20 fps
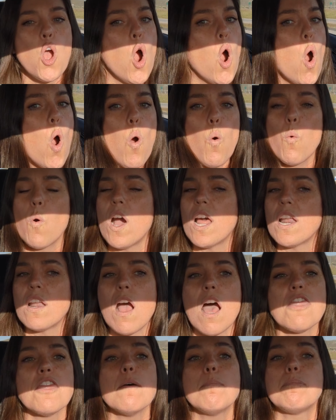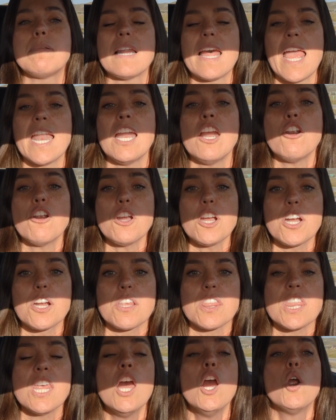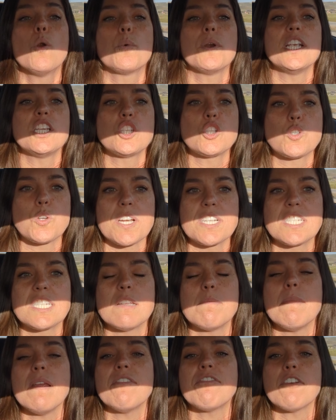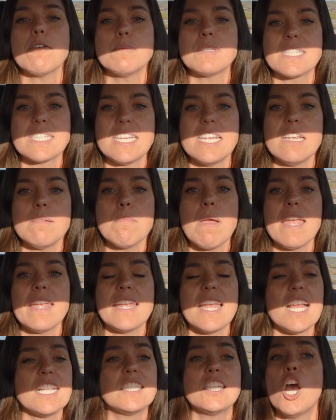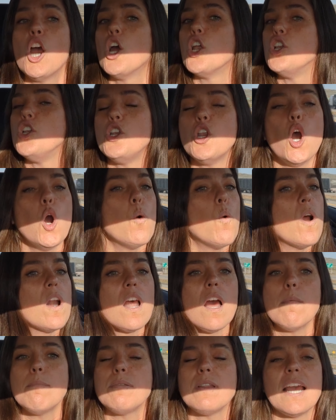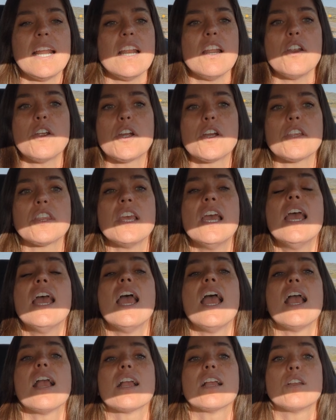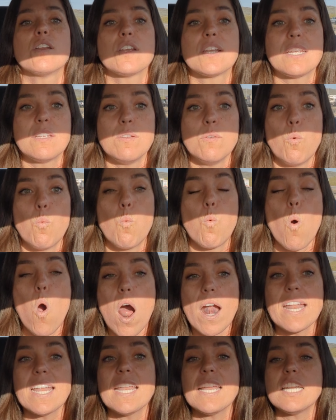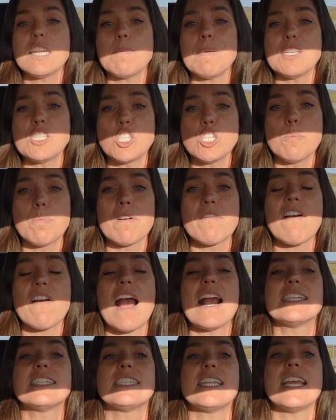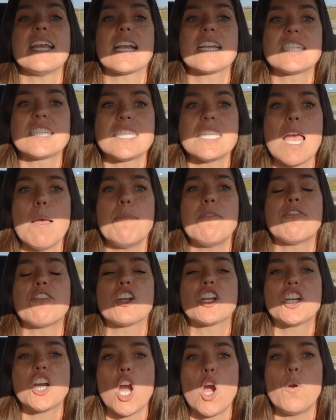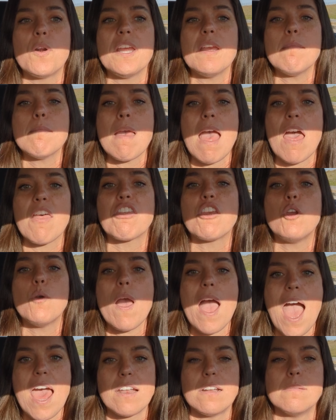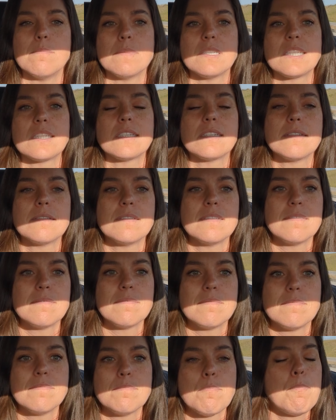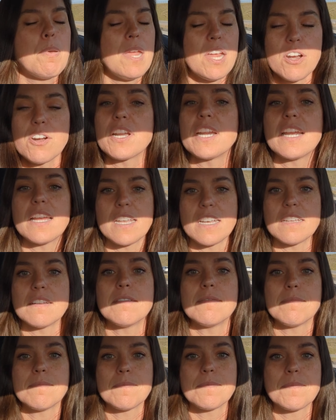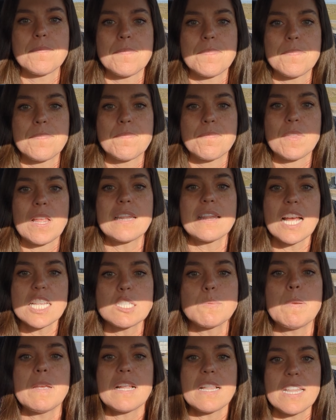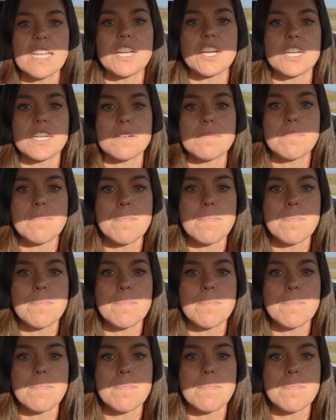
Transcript: no one on the planet Earth restricted me from seeing my kids. No one on planet Earth wanted it to be supervised except for Cody Matthew Adams. Period. Let's be clear.